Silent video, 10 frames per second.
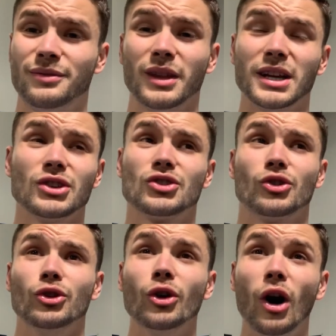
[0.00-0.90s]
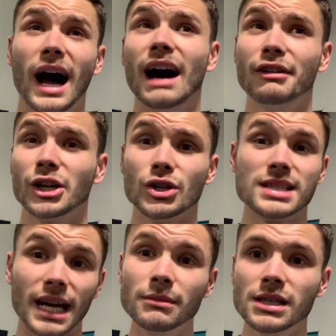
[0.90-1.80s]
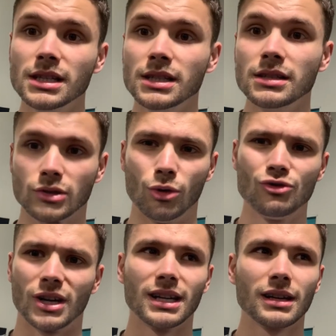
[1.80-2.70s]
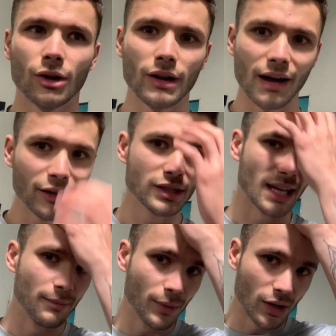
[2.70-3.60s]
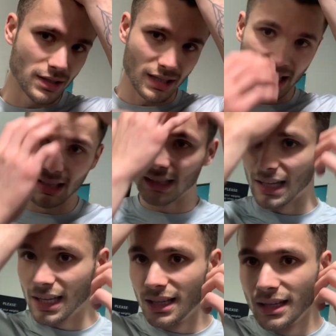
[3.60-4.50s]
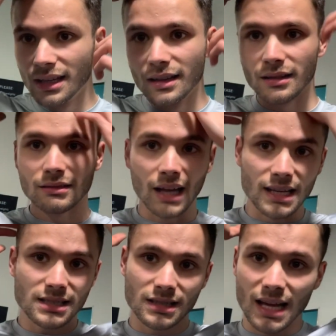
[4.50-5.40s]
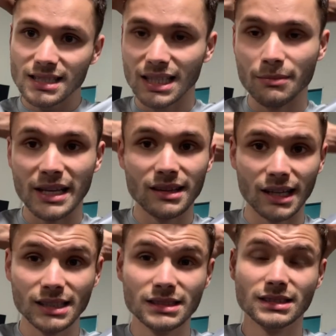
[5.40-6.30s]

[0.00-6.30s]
it. Screw not having a good time. Go out and drink, go out and have a good time, because at the end of the day, that's the main thing.